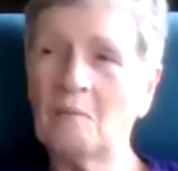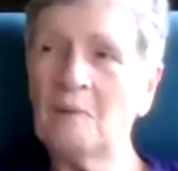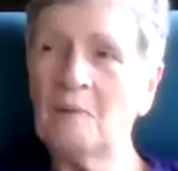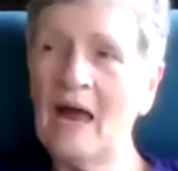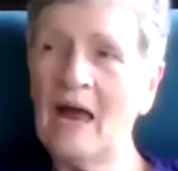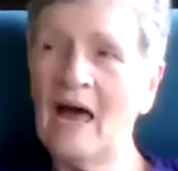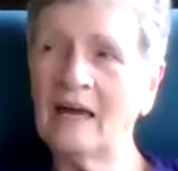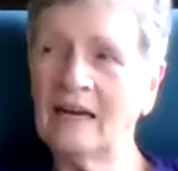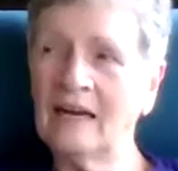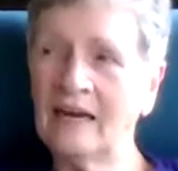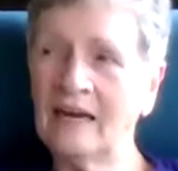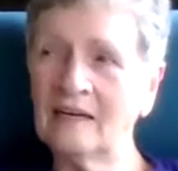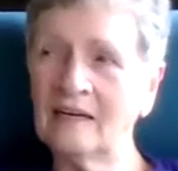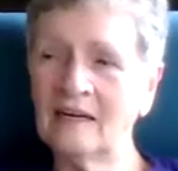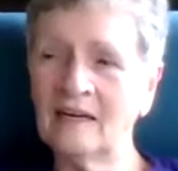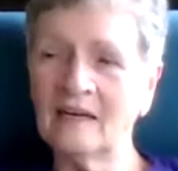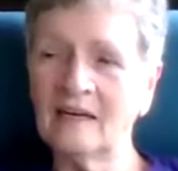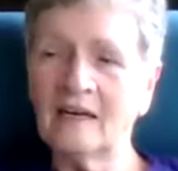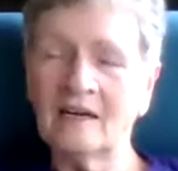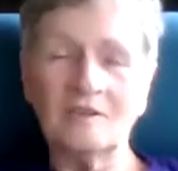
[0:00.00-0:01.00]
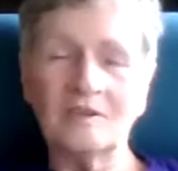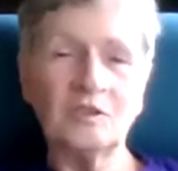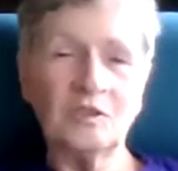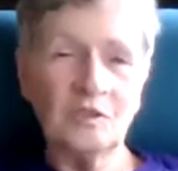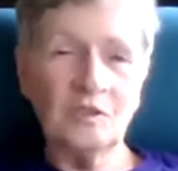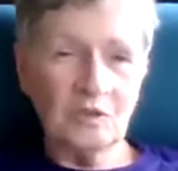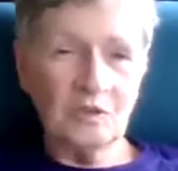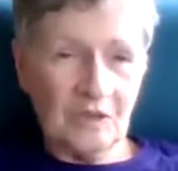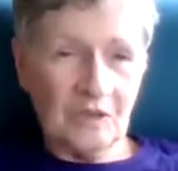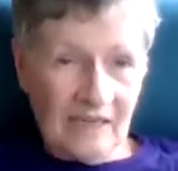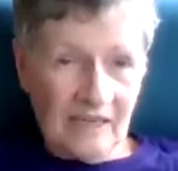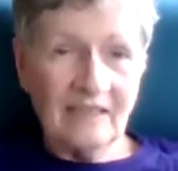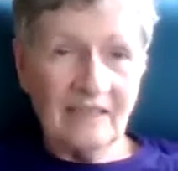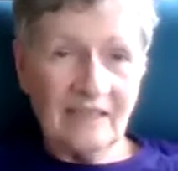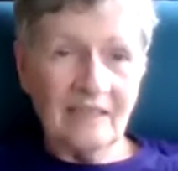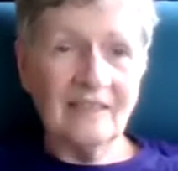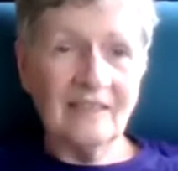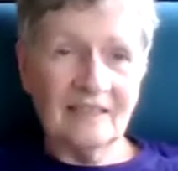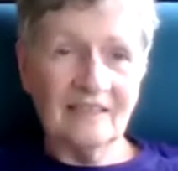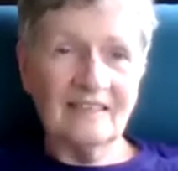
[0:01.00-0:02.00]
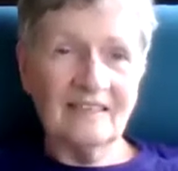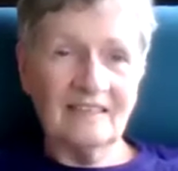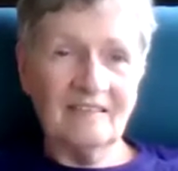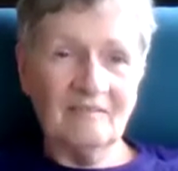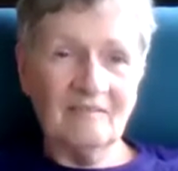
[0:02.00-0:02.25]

planning to kill Hitler.